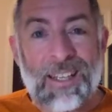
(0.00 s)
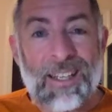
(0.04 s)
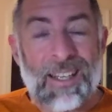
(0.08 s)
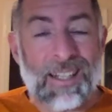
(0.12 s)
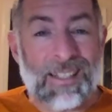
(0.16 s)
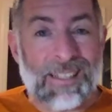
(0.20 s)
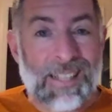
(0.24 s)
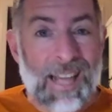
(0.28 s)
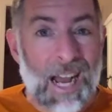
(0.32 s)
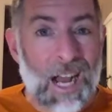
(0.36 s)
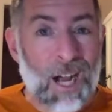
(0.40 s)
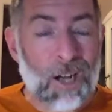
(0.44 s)

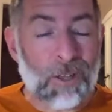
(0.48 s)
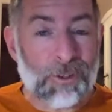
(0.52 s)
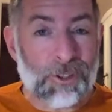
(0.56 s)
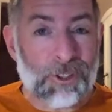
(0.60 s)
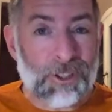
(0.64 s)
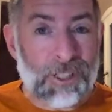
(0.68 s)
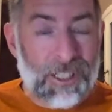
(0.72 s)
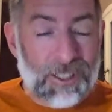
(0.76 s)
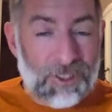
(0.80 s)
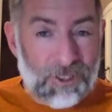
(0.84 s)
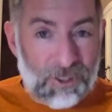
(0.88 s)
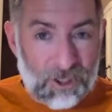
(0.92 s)
And now
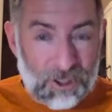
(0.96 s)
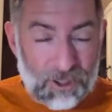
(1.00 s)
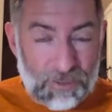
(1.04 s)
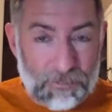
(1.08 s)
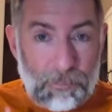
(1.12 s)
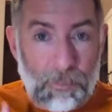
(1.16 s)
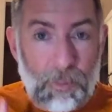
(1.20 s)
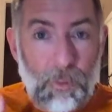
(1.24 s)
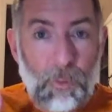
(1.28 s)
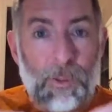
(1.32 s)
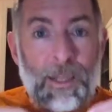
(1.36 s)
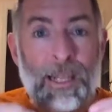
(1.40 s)
Jesus
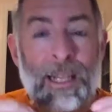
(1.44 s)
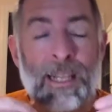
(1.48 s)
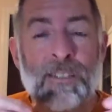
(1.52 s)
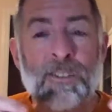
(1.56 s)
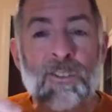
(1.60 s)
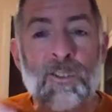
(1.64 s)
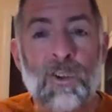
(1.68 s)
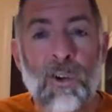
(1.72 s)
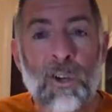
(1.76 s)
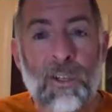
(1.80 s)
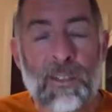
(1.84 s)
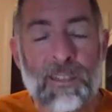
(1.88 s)

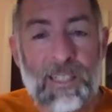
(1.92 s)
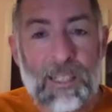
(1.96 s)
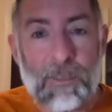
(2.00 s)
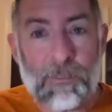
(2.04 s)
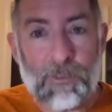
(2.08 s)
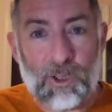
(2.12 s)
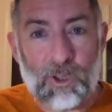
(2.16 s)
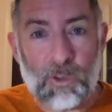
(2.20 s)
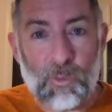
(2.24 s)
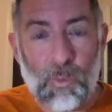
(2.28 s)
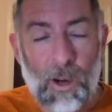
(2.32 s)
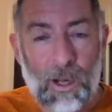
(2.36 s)
breathes on them
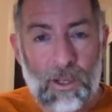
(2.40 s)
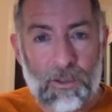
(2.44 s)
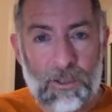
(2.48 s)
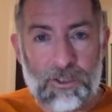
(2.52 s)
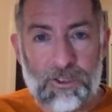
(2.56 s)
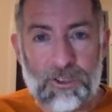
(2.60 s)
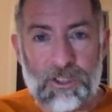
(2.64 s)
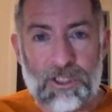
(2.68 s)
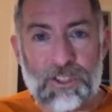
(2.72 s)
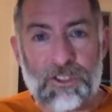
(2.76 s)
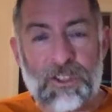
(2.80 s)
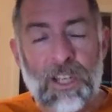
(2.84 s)
as well.
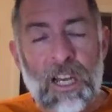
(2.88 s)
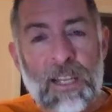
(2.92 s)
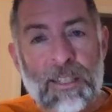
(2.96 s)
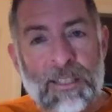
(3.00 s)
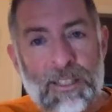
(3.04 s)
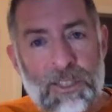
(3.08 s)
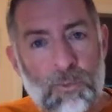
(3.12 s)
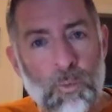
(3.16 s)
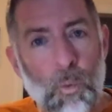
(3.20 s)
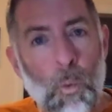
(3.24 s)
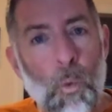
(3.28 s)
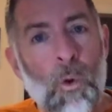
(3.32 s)
There's
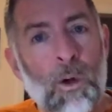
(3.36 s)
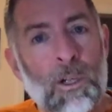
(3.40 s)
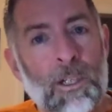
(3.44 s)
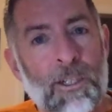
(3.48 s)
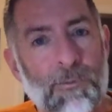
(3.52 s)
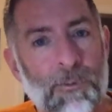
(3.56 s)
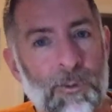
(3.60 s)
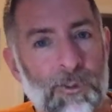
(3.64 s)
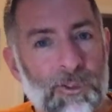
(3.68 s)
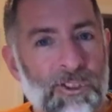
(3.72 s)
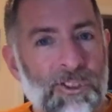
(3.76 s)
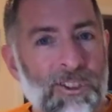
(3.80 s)
this
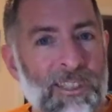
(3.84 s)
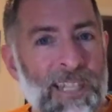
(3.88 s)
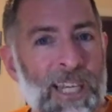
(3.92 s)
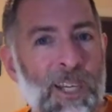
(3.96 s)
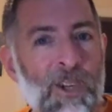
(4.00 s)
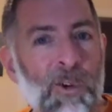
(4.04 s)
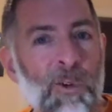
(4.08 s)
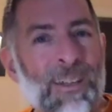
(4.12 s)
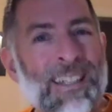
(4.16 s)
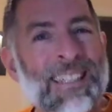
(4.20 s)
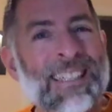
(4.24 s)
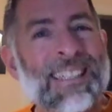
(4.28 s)
wonderful
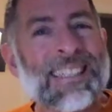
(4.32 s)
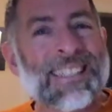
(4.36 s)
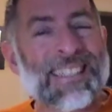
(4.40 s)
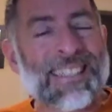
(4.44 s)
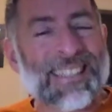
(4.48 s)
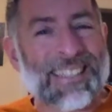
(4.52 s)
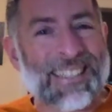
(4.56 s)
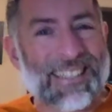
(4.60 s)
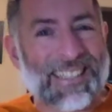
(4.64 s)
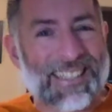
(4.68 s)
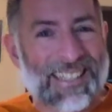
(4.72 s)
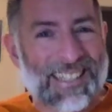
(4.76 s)

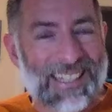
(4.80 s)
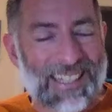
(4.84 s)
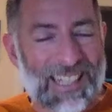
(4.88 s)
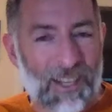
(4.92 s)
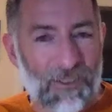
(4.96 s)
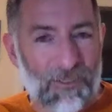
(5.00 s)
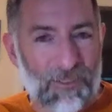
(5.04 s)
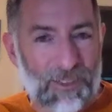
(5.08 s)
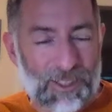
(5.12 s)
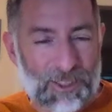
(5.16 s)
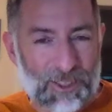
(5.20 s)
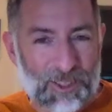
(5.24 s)
synchronicity
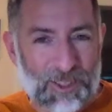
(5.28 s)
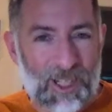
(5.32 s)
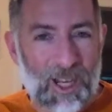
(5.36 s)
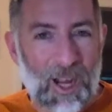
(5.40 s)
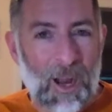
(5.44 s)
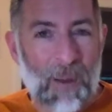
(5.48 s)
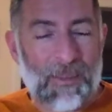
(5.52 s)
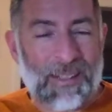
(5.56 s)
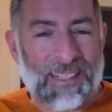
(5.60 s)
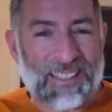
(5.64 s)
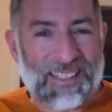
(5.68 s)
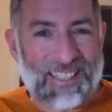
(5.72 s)
of this
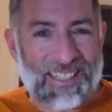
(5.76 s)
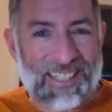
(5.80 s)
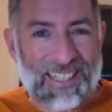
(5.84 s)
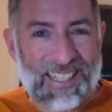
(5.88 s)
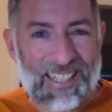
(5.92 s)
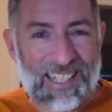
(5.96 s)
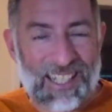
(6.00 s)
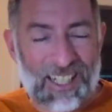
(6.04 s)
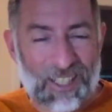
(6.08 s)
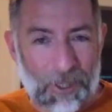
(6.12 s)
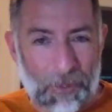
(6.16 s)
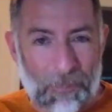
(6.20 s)
coming
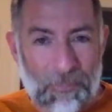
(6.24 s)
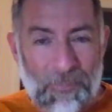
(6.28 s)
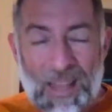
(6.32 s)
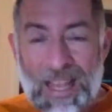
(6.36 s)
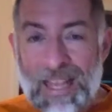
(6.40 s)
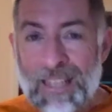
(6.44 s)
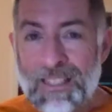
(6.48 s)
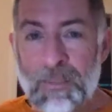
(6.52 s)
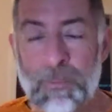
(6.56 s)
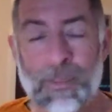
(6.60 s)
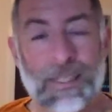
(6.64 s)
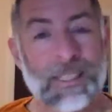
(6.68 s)
together.
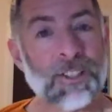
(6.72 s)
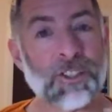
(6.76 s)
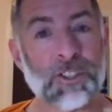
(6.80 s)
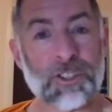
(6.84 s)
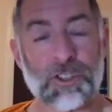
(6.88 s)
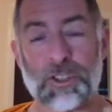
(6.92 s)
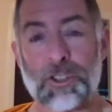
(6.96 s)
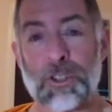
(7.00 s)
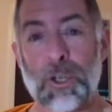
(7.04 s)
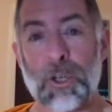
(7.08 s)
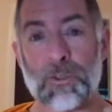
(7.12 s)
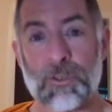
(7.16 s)
To me, it
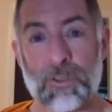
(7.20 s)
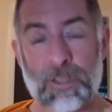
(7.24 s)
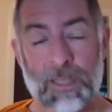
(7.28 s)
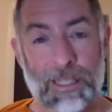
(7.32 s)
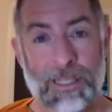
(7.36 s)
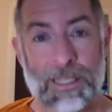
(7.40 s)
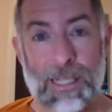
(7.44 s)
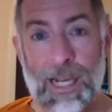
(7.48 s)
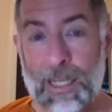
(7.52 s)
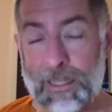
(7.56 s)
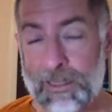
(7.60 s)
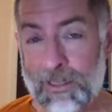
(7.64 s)
just shows
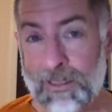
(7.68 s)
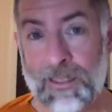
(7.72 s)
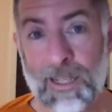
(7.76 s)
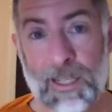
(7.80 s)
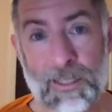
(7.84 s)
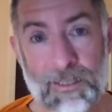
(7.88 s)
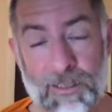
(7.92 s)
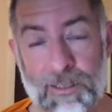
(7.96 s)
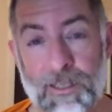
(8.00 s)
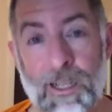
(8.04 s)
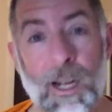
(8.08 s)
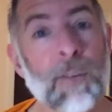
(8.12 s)
that God has
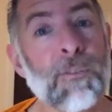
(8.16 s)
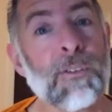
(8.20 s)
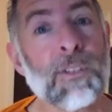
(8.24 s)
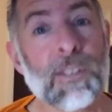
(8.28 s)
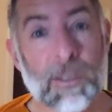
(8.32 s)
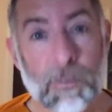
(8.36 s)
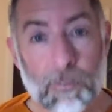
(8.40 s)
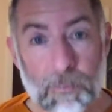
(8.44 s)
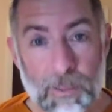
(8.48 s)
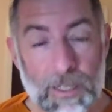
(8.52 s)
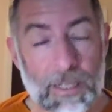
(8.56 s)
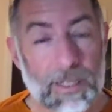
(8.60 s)
got us covered
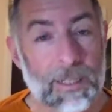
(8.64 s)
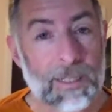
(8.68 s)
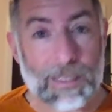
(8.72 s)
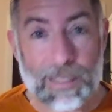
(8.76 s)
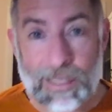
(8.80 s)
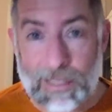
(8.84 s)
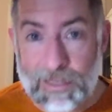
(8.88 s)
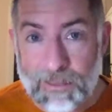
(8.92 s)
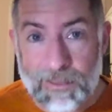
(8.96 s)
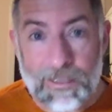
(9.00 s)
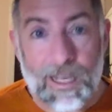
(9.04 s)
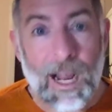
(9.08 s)

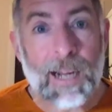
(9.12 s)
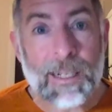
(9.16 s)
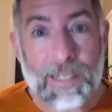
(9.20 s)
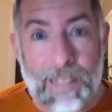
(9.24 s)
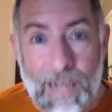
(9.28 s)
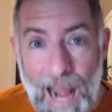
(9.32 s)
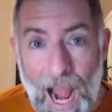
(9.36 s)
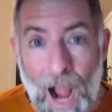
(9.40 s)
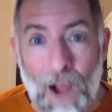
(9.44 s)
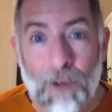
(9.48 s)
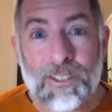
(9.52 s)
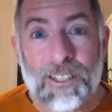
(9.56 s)
completely inside
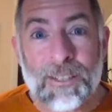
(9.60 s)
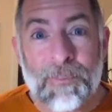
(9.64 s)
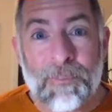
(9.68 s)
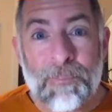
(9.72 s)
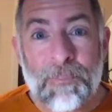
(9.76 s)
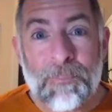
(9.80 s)
and out.